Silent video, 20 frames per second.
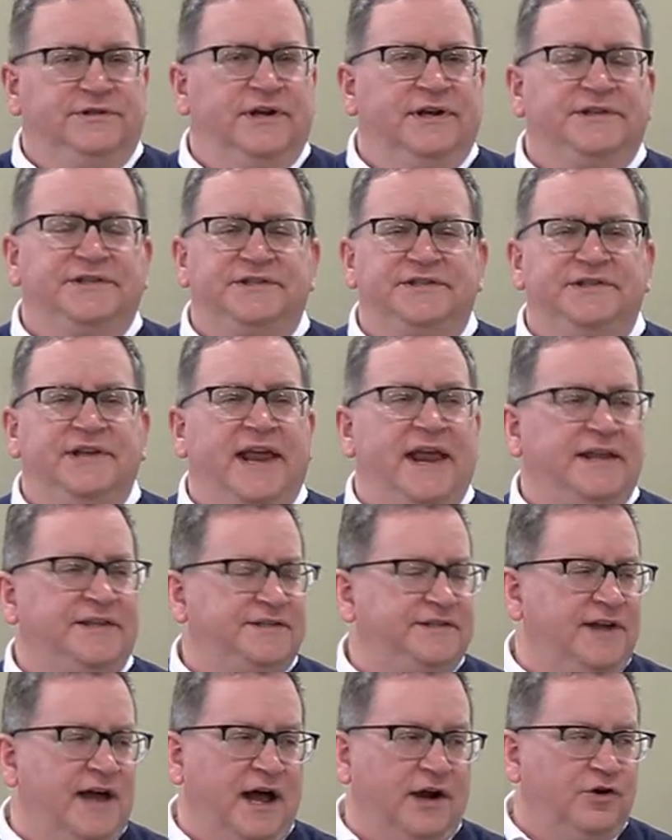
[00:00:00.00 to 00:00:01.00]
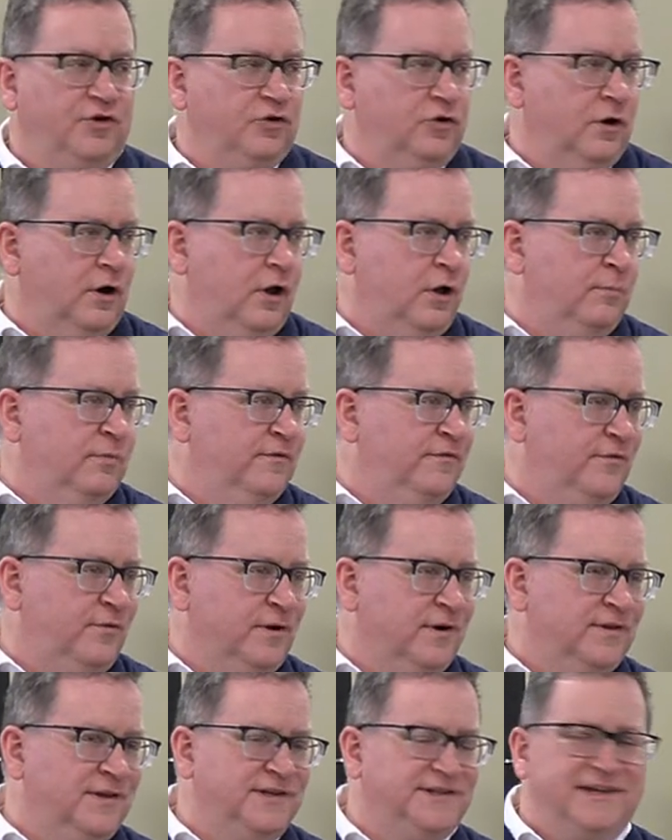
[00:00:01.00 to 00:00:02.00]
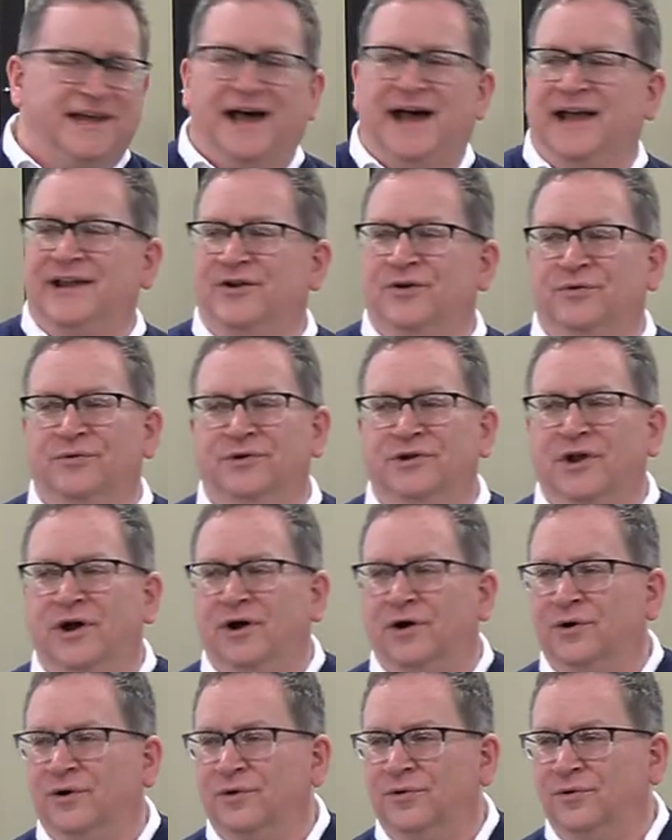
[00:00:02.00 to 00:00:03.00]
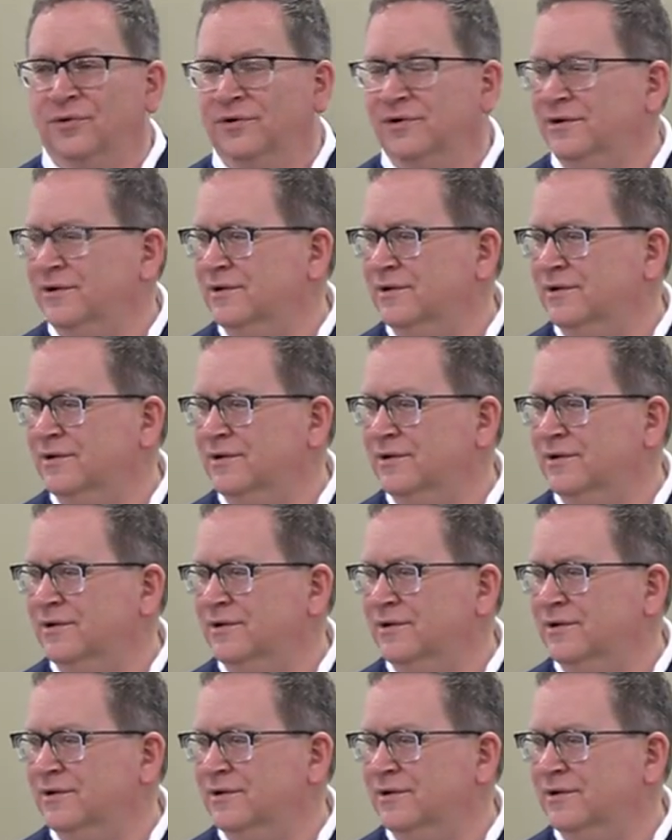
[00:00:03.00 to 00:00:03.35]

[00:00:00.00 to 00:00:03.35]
Did snakes not crawl before this? I don't know.